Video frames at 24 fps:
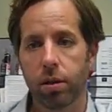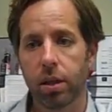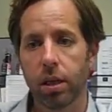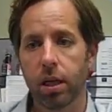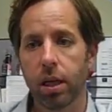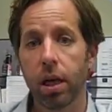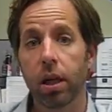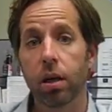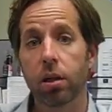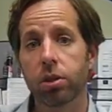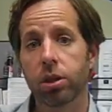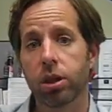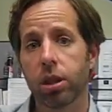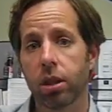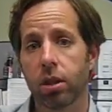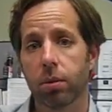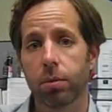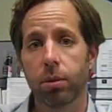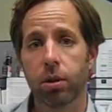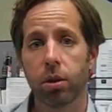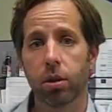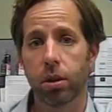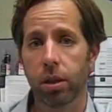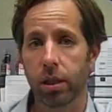the energy
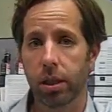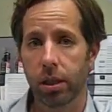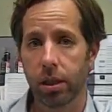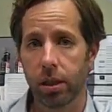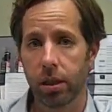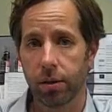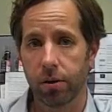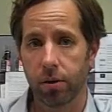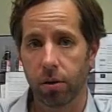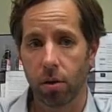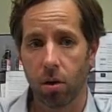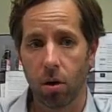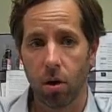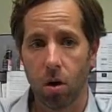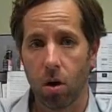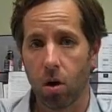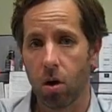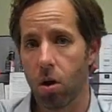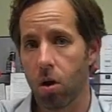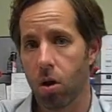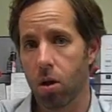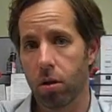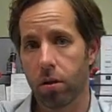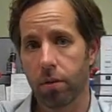community. They're
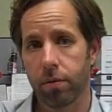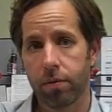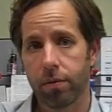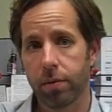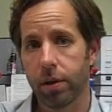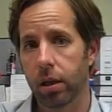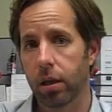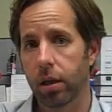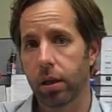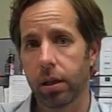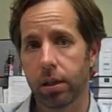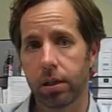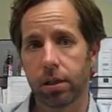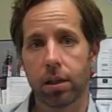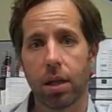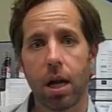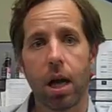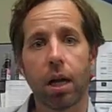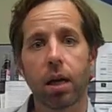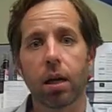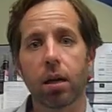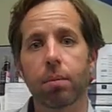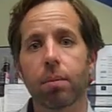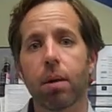all very
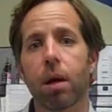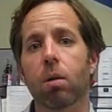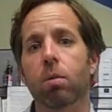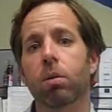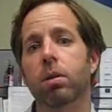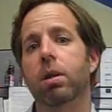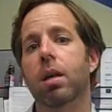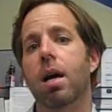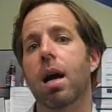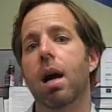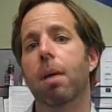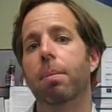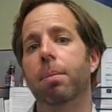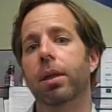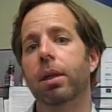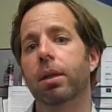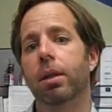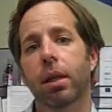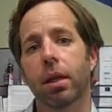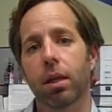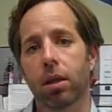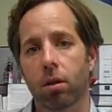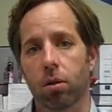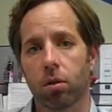excited about what's happening.
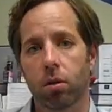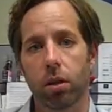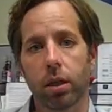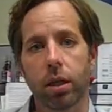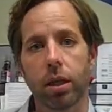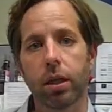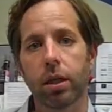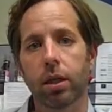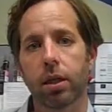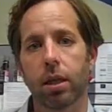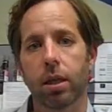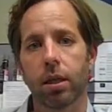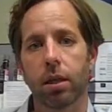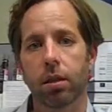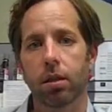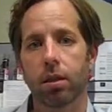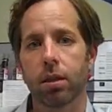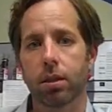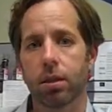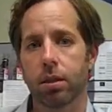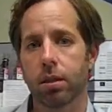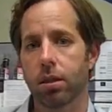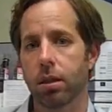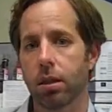They agree that
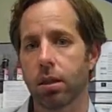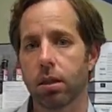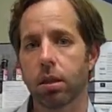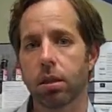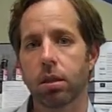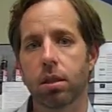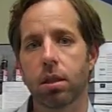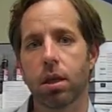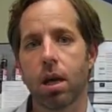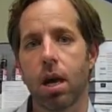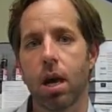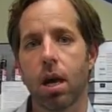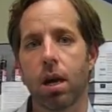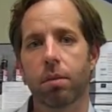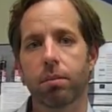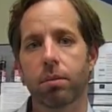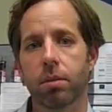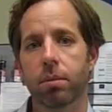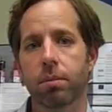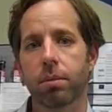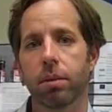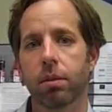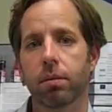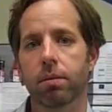this is a good time
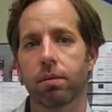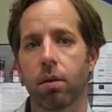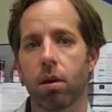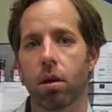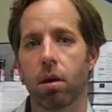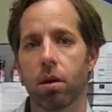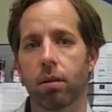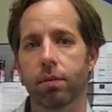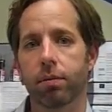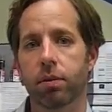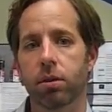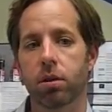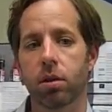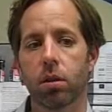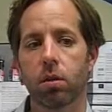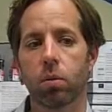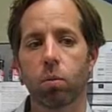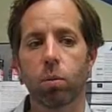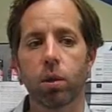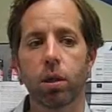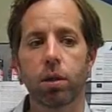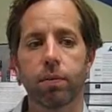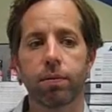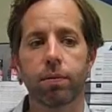to be involved. So
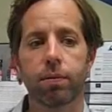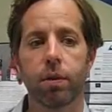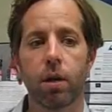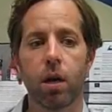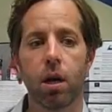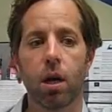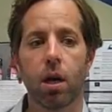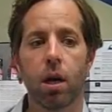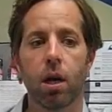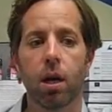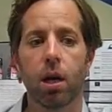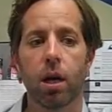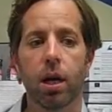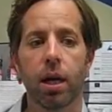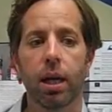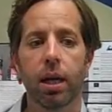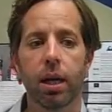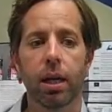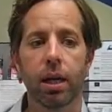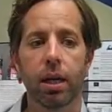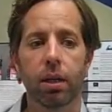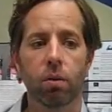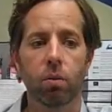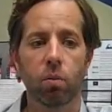
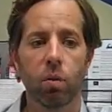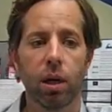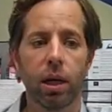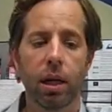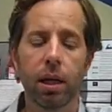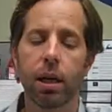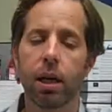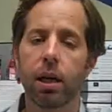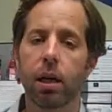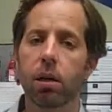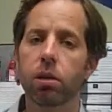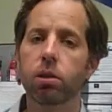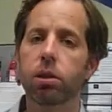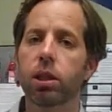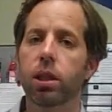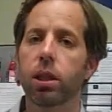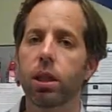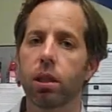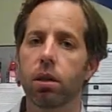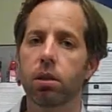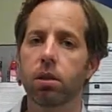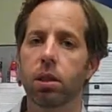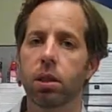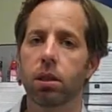in
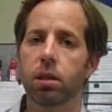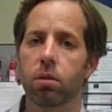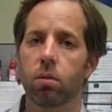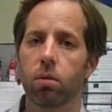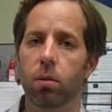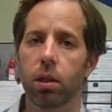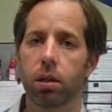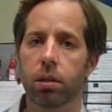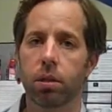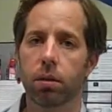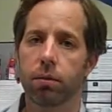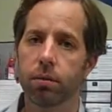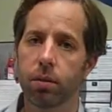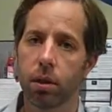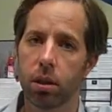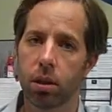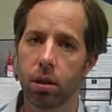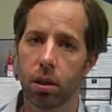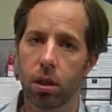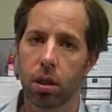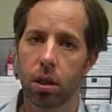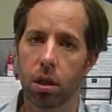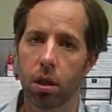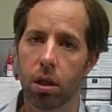energy is a relatively
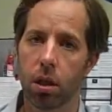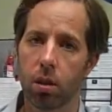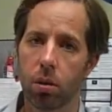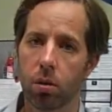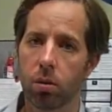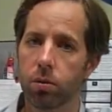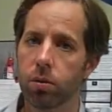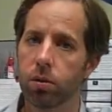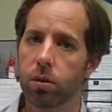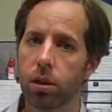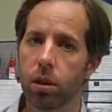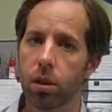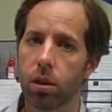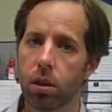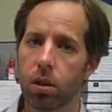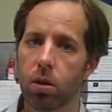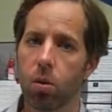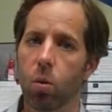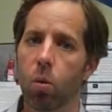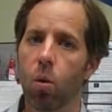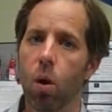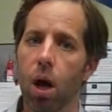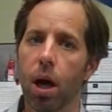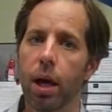closed and
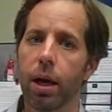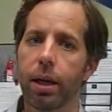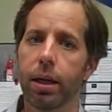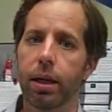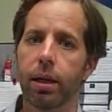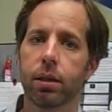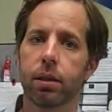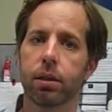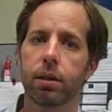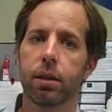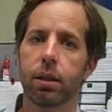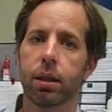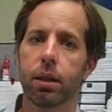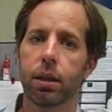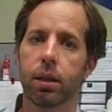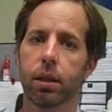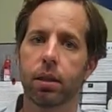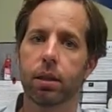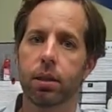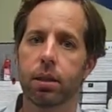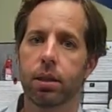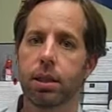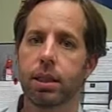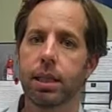quiet
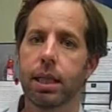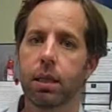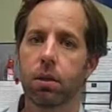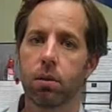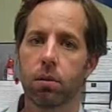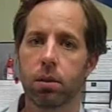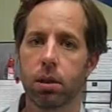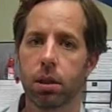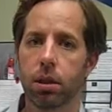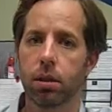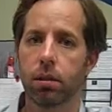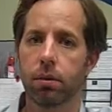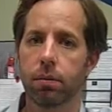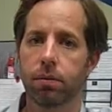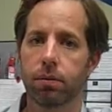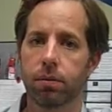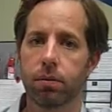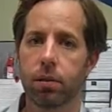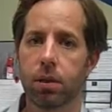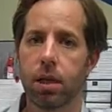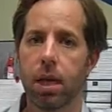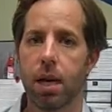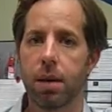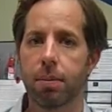and
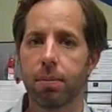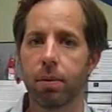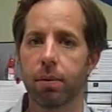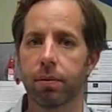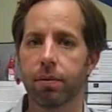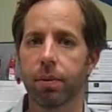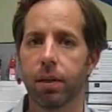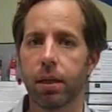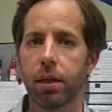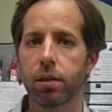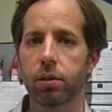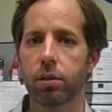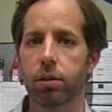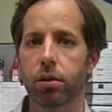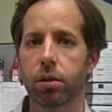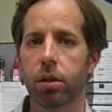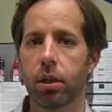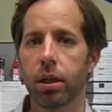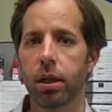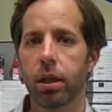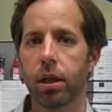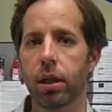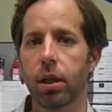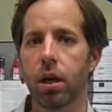secretive type of
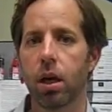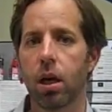industry.